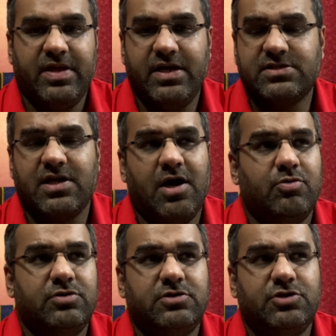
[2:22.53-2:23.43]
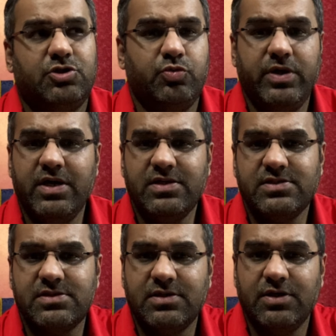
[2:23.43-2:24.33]
It's around two
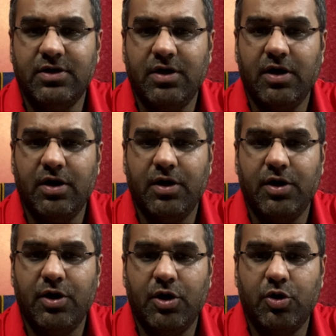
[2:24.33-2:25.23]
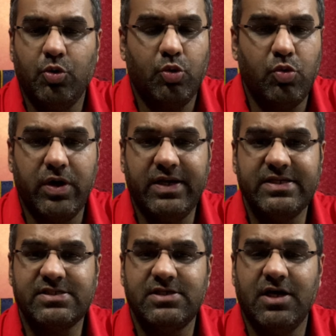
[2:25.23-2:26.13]
years to Google
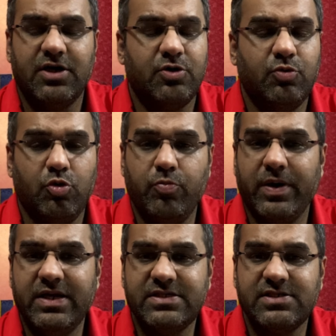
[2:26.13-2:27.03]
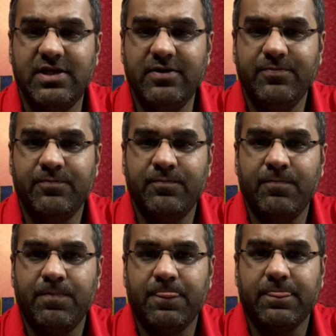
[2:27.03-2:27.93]
list uh, to Uber listing,
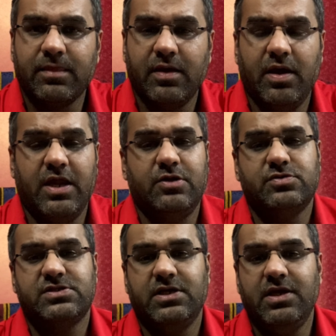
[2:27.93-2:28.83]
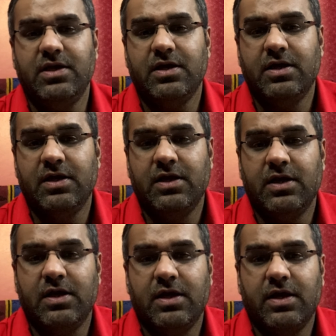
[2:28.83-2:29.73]
and you see
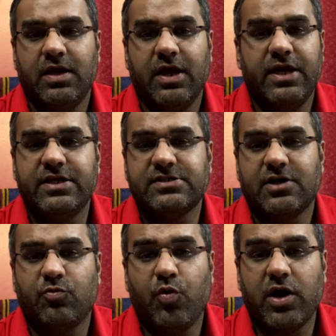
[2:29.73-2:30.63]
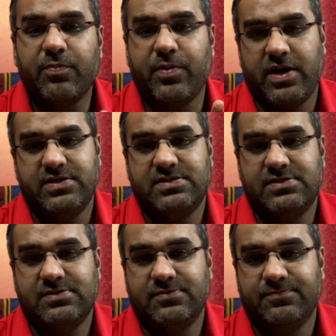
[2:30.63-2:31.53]
it is at what
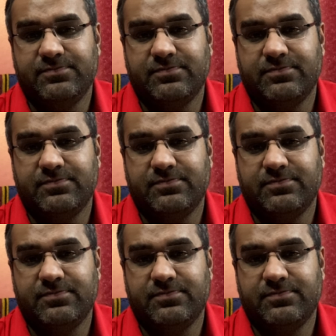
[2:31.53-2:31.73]
price?